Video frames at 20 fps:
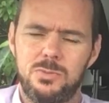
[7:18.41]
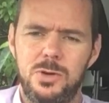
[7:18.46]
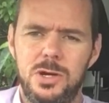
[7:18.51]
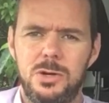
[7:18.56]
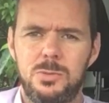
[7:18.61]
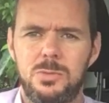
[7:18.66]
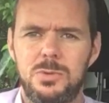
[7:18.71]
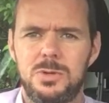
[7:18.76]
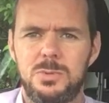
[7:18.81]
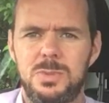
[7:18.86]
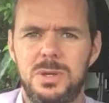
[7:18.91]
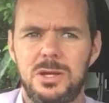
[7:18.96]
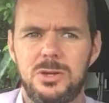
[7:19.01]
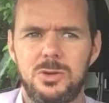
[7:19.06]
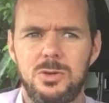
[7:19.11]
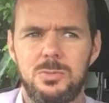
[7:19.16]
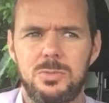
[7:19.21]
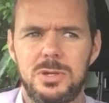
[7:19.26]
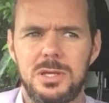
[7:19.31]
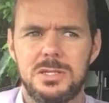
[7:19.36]
Where would be a
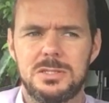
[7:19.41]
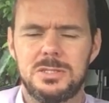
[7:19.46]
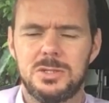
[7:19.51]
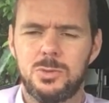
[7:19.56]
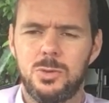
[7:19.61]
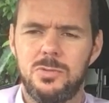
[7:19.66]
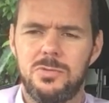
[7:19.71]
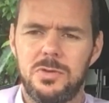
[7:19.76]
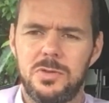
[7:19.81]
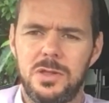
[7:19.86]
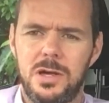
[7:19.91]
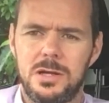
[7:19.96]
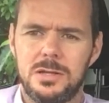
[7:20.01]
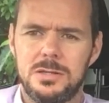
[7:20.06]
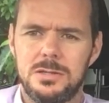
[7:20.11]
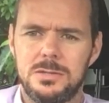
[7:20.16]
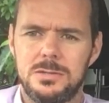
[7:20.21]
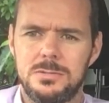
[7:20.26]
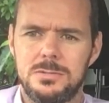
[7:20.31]
good place to go for that?